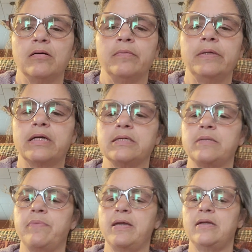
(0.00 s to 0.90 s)
I mean, because the
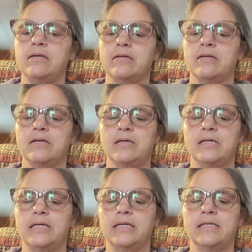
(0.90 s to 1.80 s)
paint
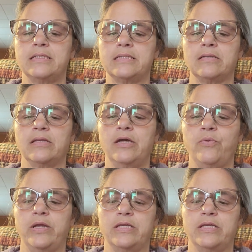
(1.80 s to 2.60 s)
is liquid.